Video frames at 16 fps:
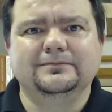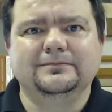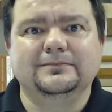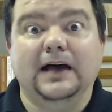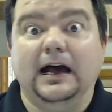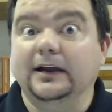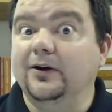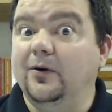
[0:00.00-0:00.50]

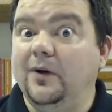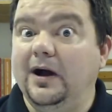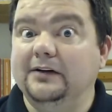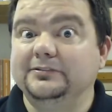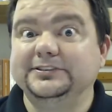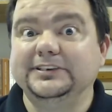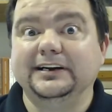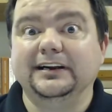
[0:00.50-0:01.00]
I know
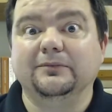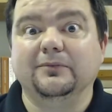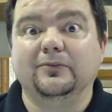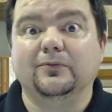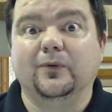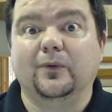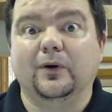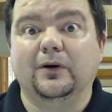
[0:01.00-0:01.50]
I've said it
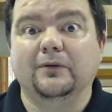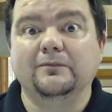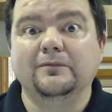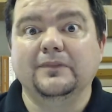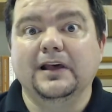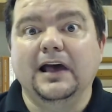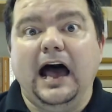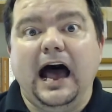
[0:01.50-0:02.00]
before.
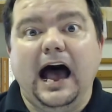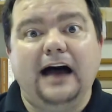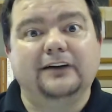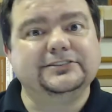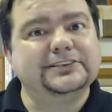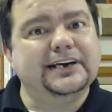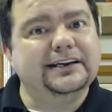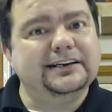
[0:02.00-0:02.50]
I've
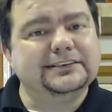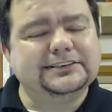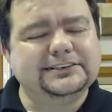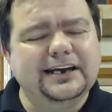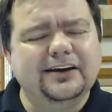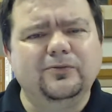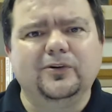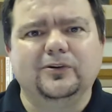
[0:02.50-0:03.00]
said it
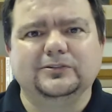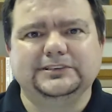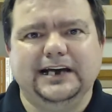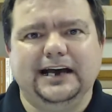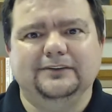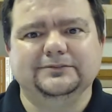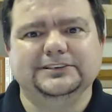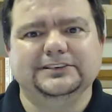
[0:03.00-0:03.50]
several
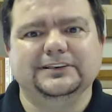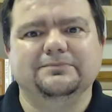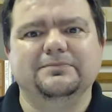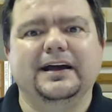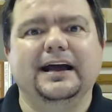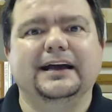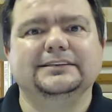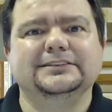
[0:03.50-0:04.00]
times in the
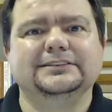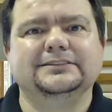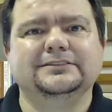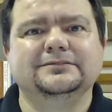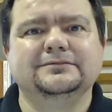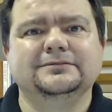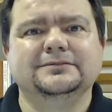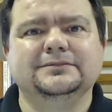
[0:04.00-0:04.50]
past.
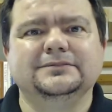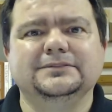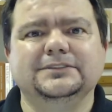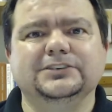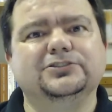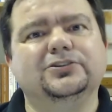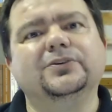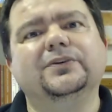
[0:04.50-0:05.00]

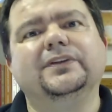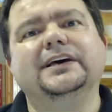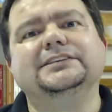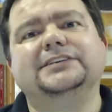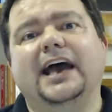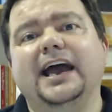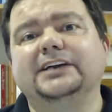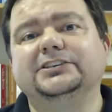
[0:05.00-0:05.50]
The truth
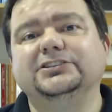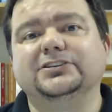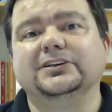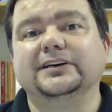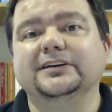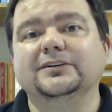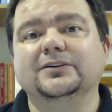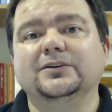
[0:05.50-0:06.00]
is,
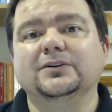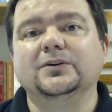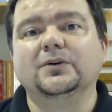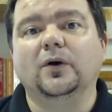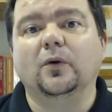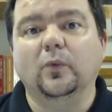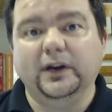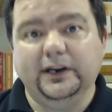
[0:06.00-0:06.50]
actually,
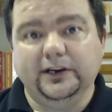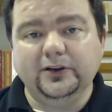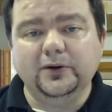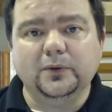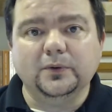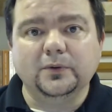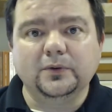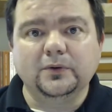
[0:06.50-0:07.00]
we
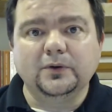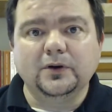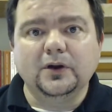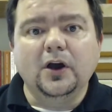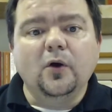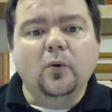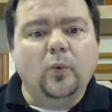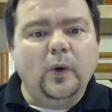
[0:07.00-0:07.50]
do.
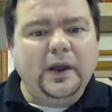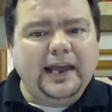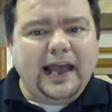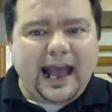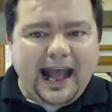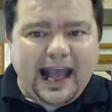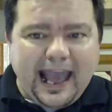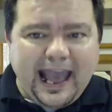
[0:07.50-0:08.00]
We
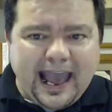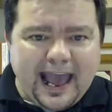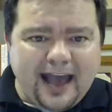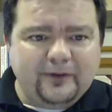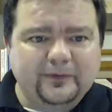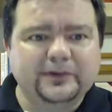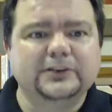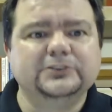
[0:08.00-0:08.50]

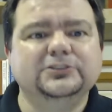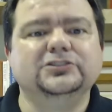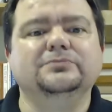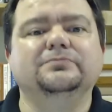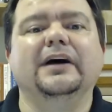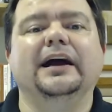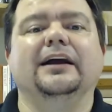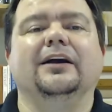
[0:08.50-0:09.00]
have to
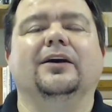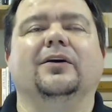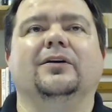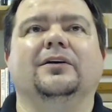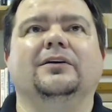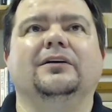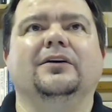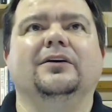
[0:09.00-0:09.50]
bear
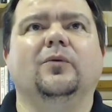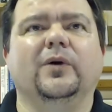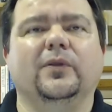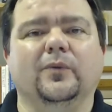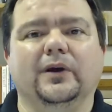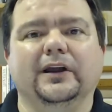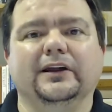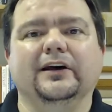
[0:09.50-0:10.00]
with
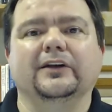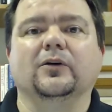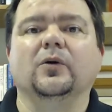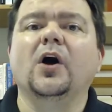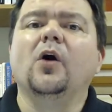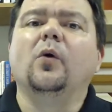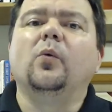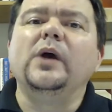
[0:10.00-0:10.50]
one another.
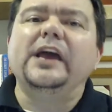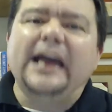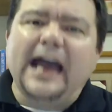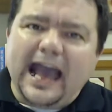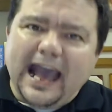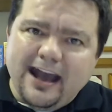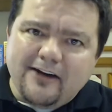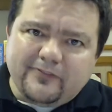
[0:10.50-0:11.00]
We
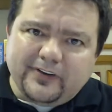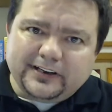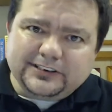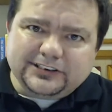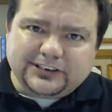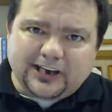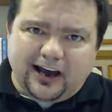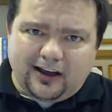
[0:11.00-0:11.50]
have
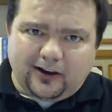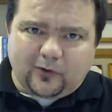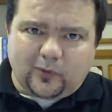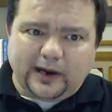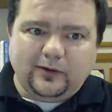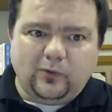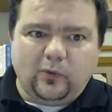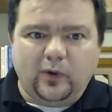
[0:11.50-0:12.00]
to
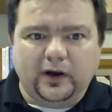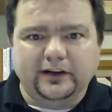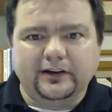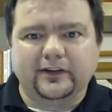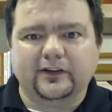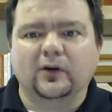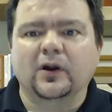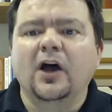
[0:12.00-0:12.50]
tolerate one
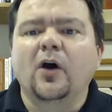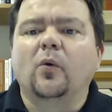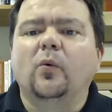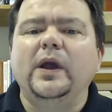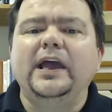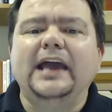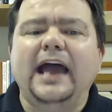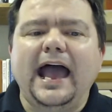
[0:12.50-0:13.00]
another.
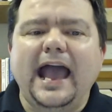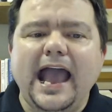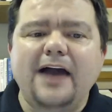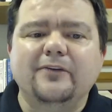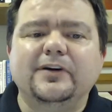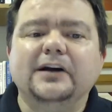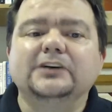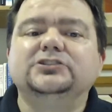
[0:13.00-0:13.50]
We
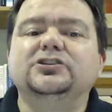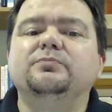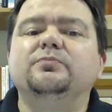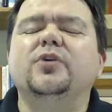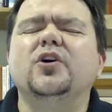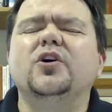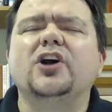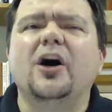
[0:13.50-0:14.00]
have to
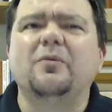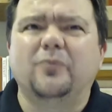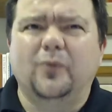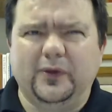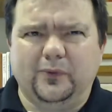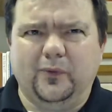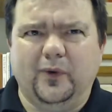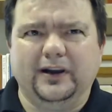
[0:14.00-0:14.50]
put up
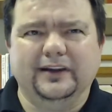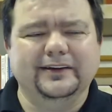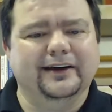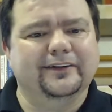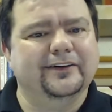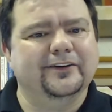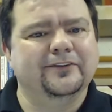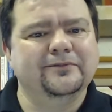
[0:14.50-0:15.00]
with one
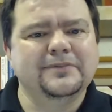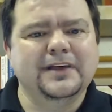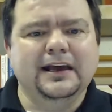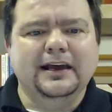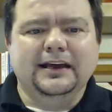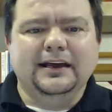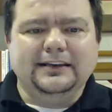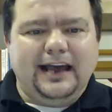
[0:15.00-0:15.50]
another.
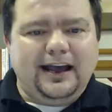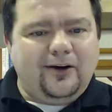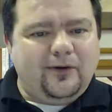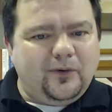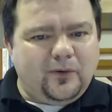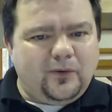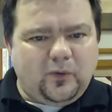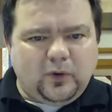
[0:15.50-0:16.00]

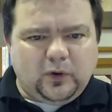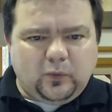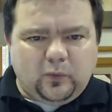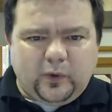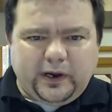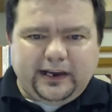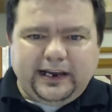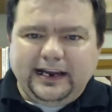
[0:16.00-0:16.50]
Now,
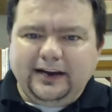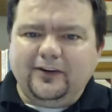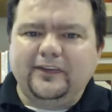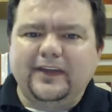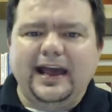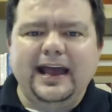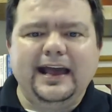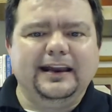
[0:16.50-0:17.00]
we hear
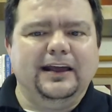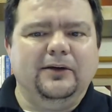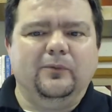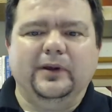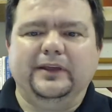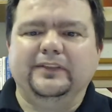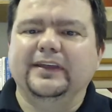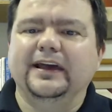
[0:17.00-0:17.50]
that
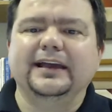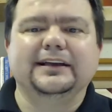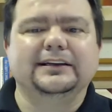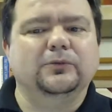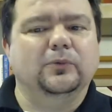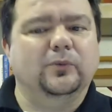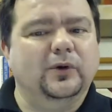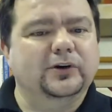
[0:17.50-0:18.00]
and we think
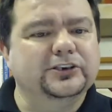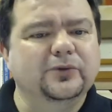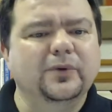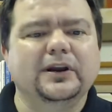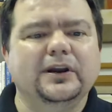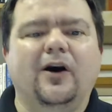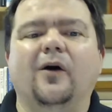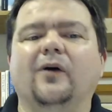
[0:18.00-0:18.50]
we're
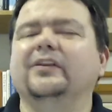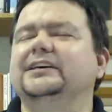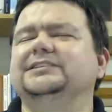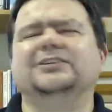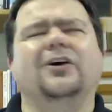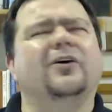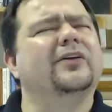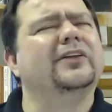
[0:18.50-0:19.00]
doing all
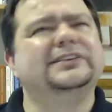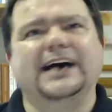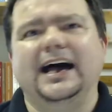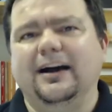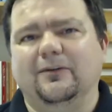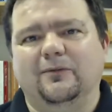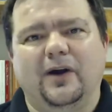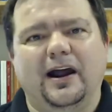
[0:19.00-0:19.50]
this all the
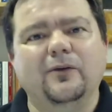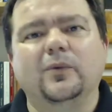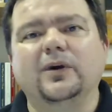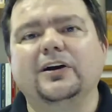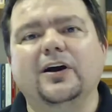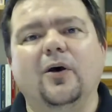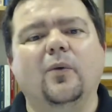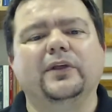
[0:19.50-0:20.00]
time, right?
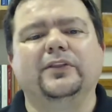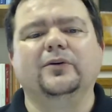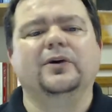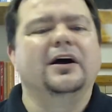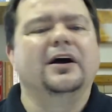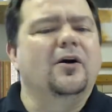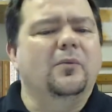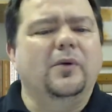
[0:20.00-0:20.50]
We're going through,
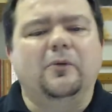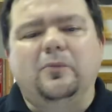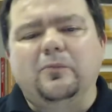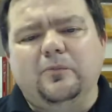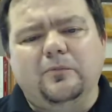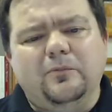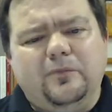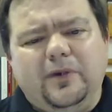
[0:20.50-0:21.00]
well,
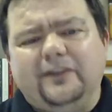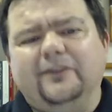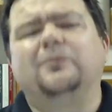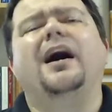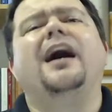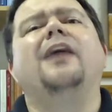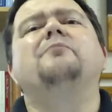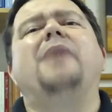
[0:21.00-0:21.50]
Brother
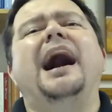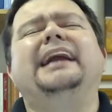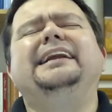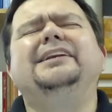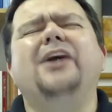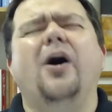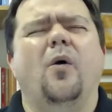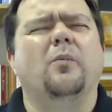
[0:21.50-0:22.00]
Rob, I
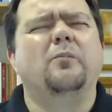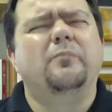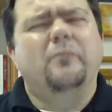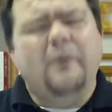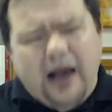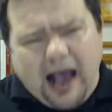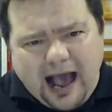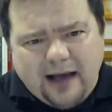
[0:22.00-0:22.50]
know.
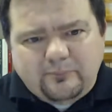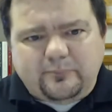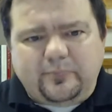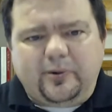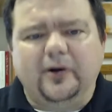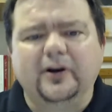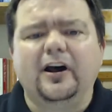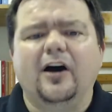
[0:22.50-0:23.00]
I
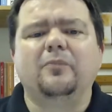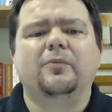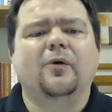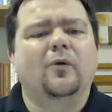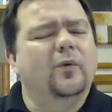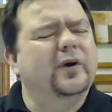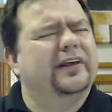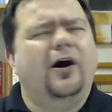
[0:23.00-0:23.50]
put up
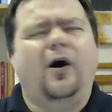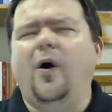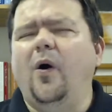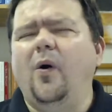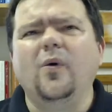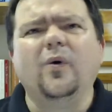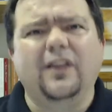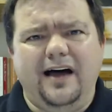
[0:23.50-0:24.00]
with a
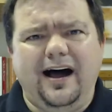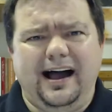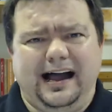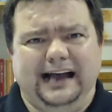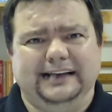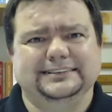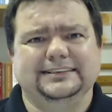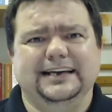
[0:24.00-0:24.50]
whole
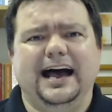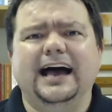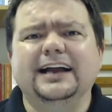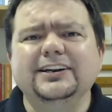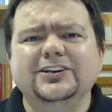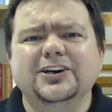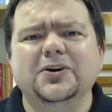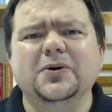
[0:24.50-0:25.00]
lot. I
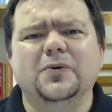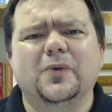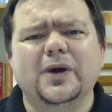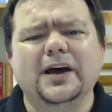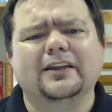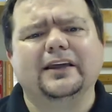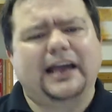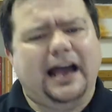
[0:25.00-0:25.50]
do,
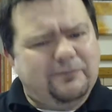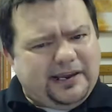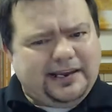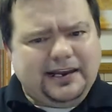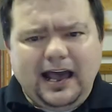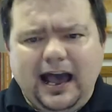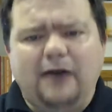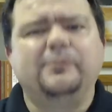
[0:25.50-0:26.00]
really. I
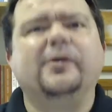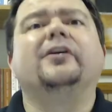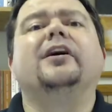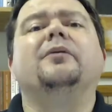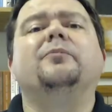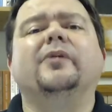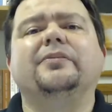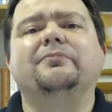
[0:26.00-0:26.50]
mean, I put
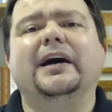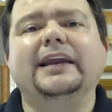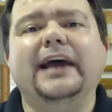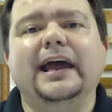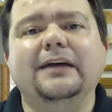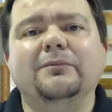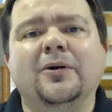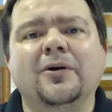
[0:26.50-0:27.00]
up with my
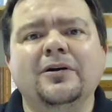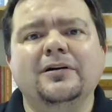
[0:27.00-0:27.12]
neighbor.